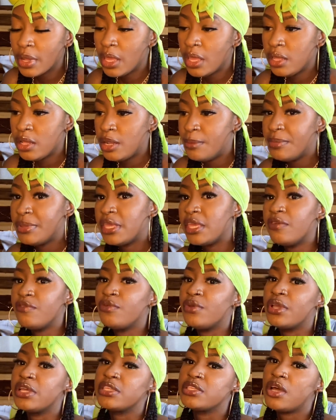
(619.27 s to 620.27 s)
Let me give you
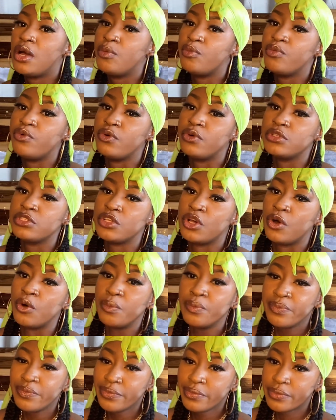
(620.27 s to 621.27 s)
an example. So
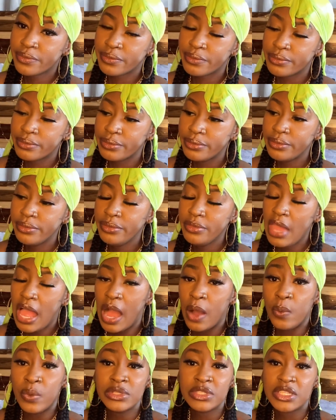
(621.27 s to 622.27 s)
I
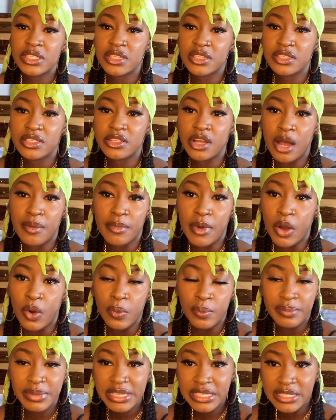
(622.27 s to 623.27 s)
wanted to start my own
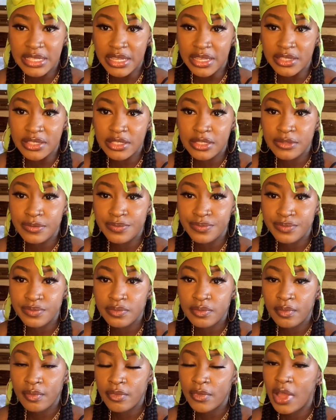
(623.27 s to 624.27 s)
business.
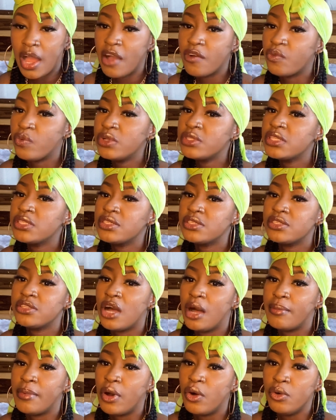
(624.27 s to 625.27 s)
I've wanted to
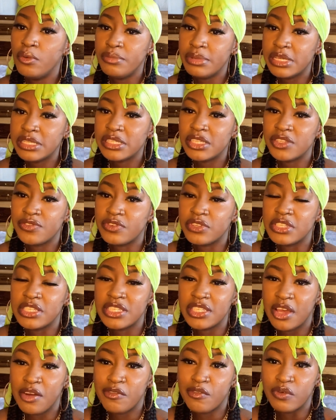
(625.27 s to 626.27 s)
start my own business for
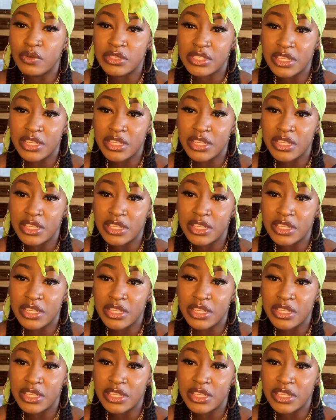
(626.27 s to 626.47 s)
several